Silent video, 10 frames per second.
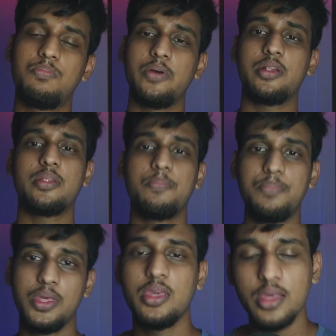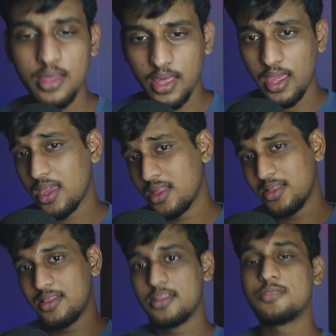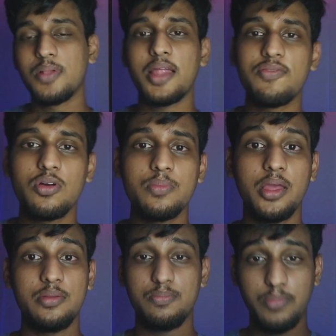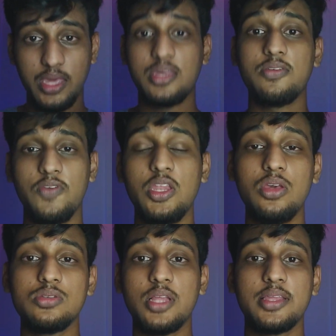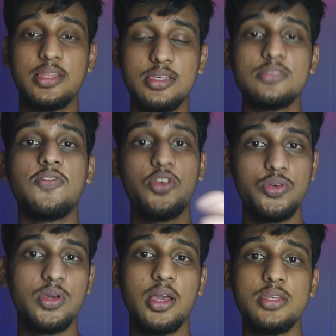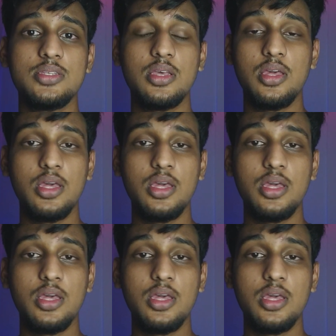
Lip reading: but being in this platform and making videos like this for you guys,